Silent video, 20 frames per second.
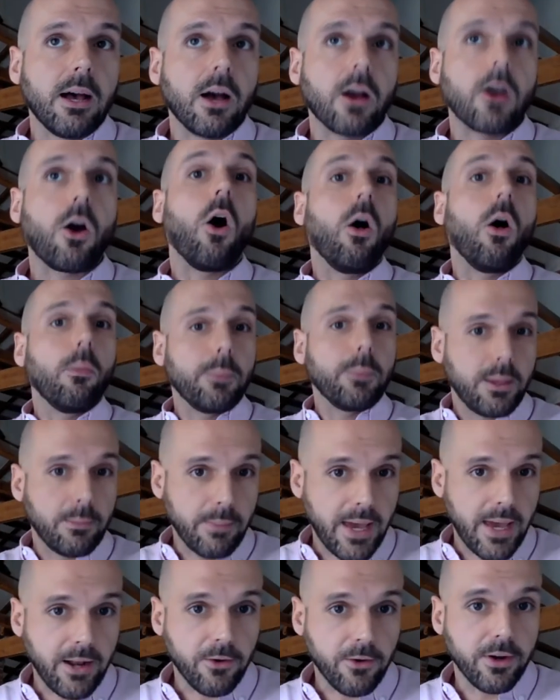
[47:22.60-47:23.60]
calming
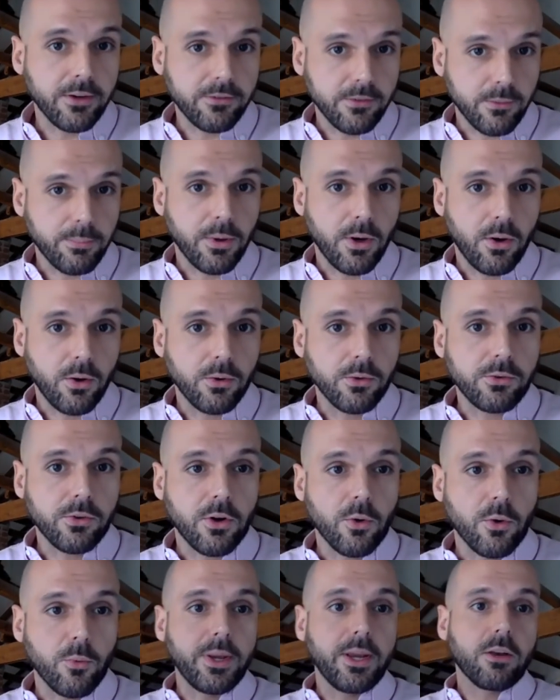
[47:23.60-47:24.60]
manner, I suppose,
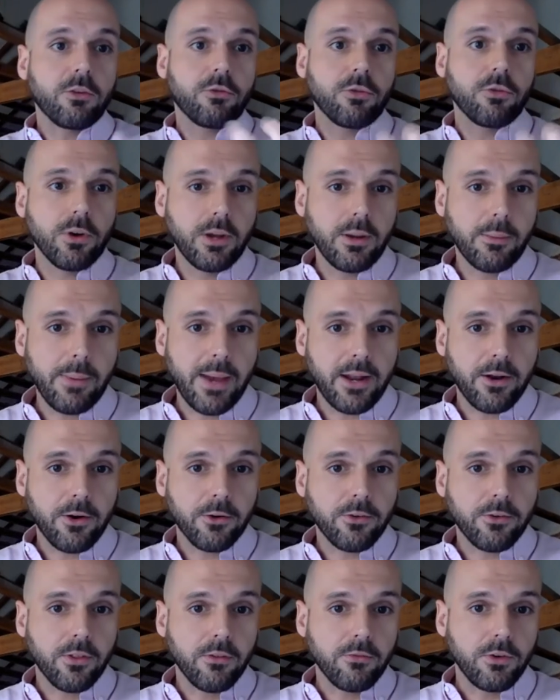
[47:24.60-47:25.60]
and a reassuring manner
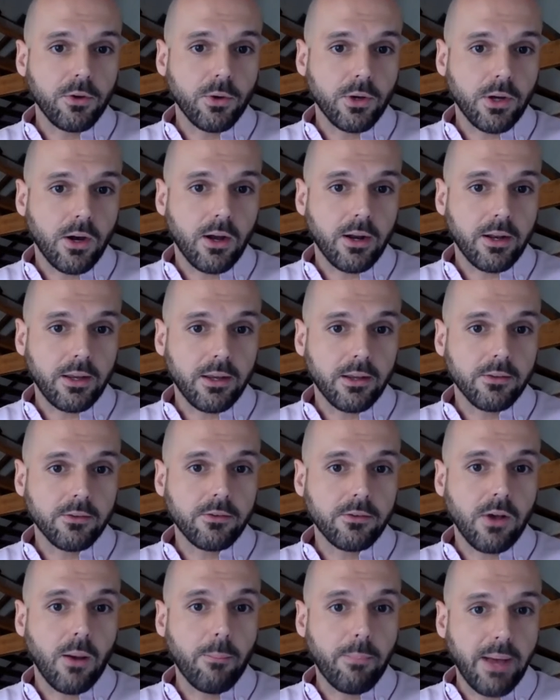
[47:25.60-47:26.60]
to the viewing
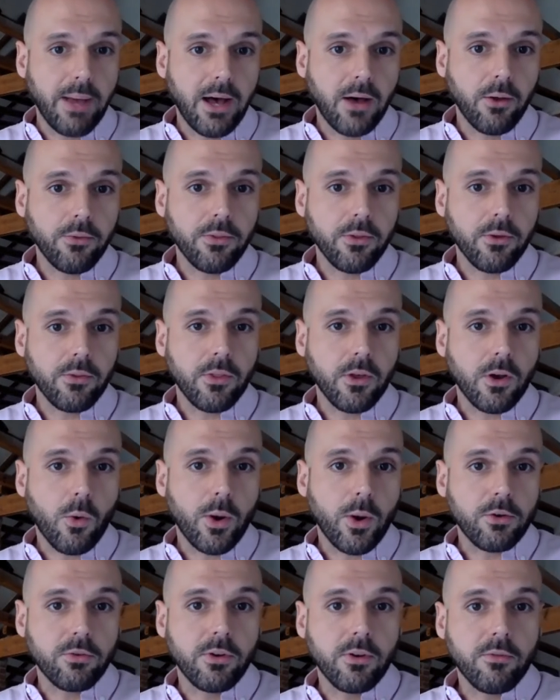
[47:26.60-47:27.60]
audience about the
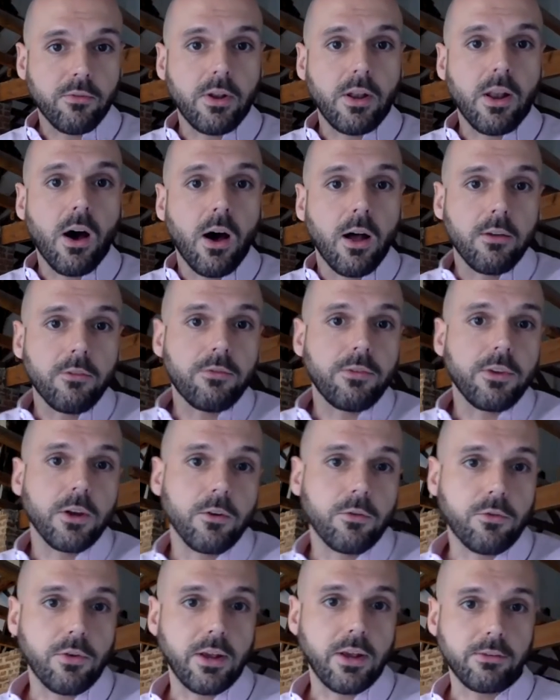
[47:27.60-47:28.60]
question of the non-fear
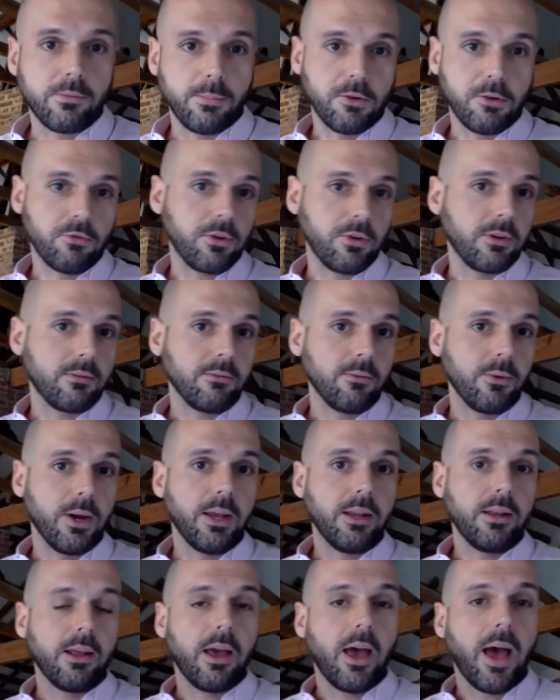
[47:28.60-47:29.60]
of transmission,
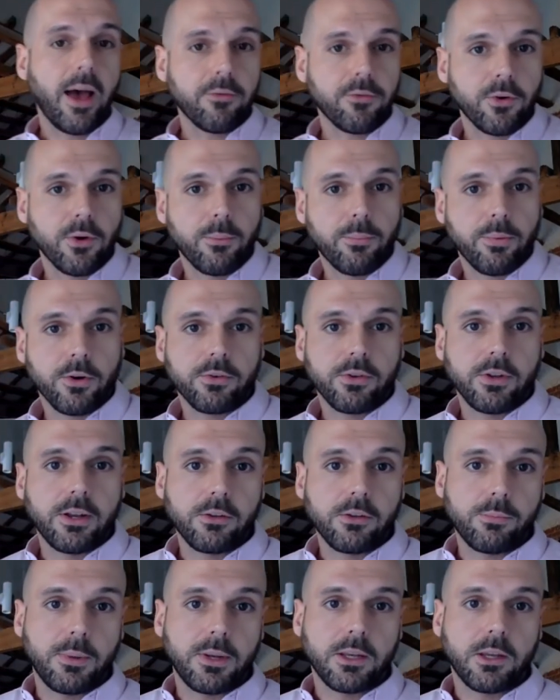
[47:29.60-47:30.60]
right? After a person
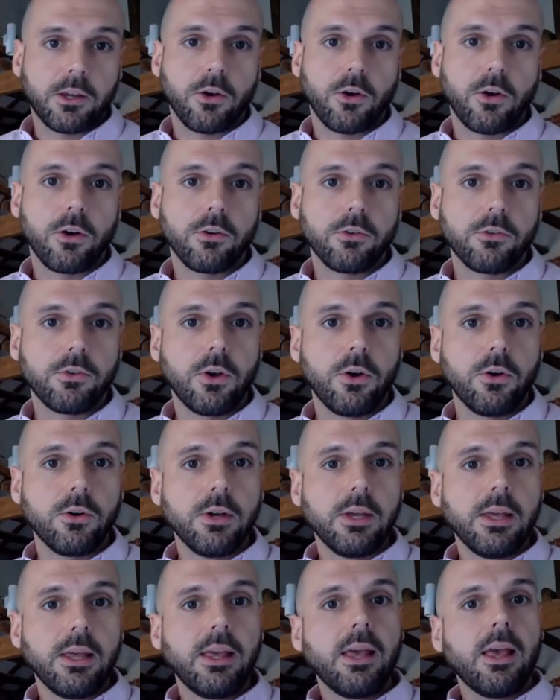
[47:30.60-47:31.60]
has been cured. So
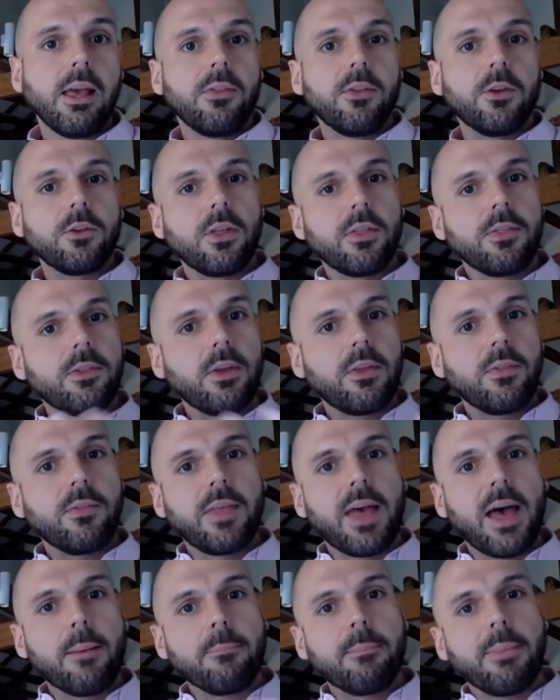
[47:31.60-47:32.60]

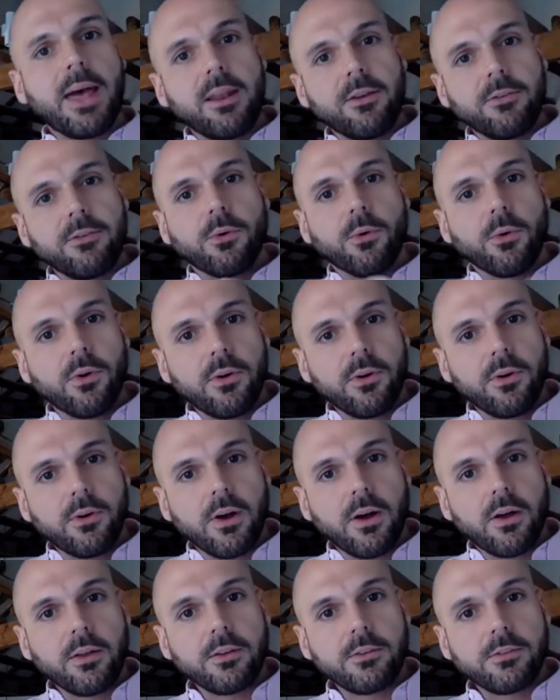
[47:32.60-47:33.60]
that metaphor
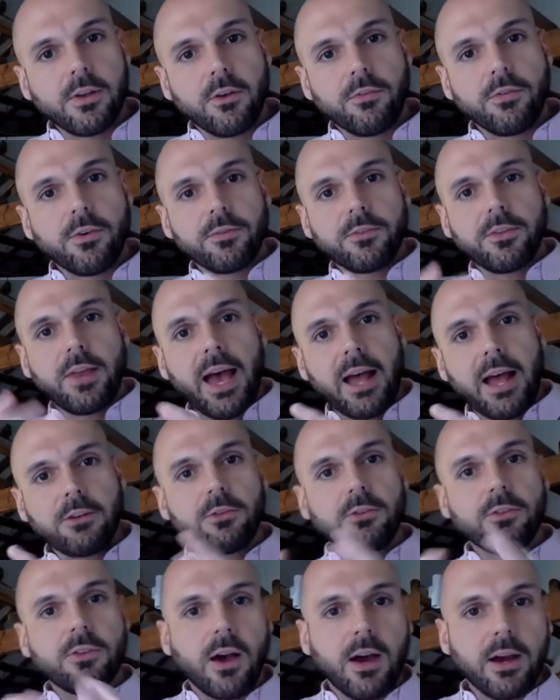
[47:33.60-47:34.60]
itself of tact,
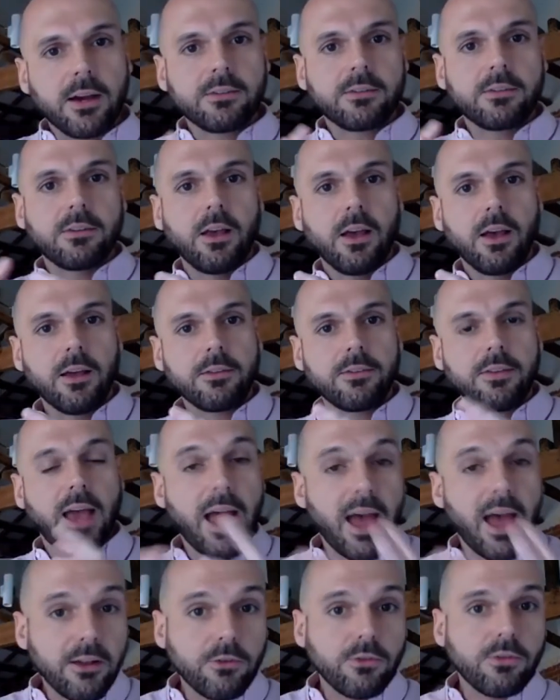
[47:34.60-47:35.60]

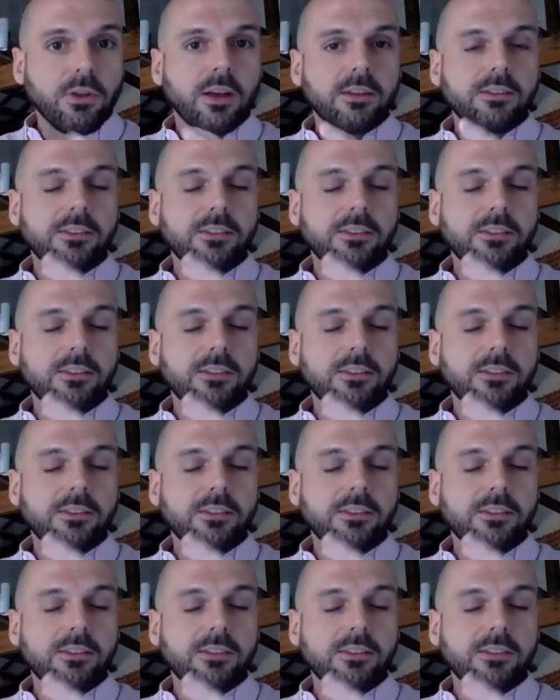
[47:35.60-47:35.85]
touch,